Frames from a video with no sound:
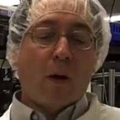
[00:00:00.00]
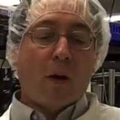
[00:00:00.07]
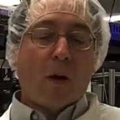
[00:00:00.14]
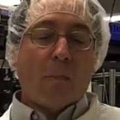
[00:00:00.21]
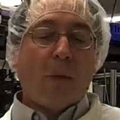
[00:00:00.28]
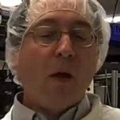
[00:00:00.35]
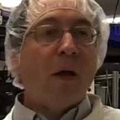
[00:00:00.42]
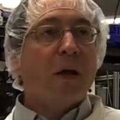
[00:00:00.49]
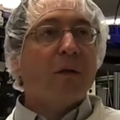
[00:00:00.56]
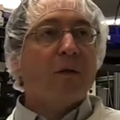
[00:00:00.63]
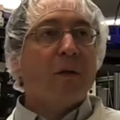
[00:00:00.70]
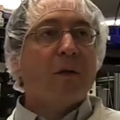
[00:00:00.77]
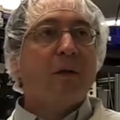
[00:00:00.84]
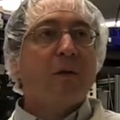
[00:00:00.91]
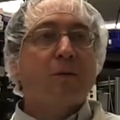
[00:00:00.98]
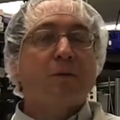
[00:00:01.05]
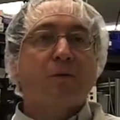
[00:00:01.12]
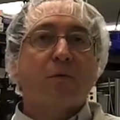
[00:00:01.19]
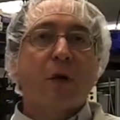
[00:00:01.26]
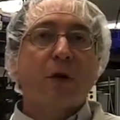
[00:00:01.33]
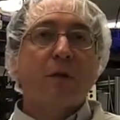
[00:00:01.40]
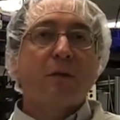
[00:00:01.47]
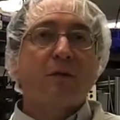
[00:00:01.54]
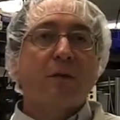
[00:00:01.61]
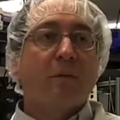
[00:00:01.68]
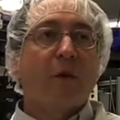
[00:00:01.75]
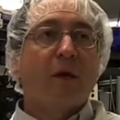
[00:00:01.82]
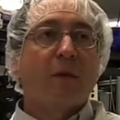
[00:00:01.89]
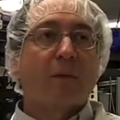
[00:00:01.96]
applying the heater directly to
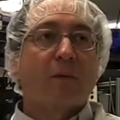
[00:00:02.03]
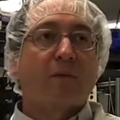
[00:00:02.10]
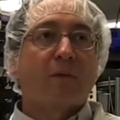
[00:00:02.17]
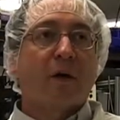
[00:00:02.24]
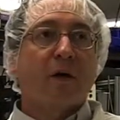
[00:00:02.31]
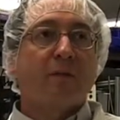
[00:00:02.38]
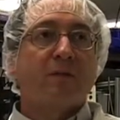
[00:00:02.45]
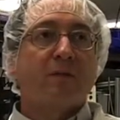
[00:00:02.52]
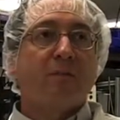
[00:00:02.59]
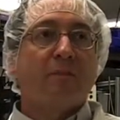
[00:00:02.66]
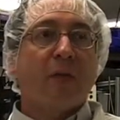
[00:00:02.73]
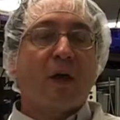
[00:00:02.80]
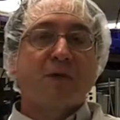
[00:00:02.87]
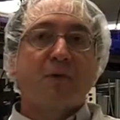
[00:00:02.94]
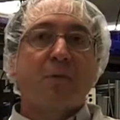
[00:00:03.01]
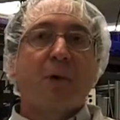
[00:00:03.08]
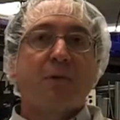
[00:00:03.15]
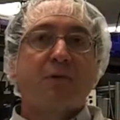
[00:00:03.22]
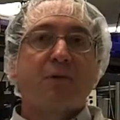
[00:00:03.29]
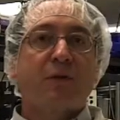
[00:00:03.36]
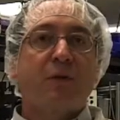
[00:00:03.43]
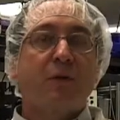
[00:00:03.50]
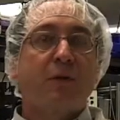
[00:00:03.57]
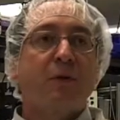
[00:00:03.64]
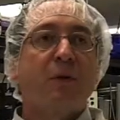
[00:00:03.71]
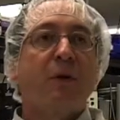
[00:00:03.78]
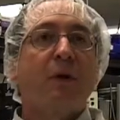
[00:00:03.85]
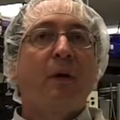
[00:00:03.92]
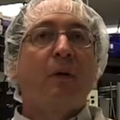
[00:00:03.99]
the medical device as opposed to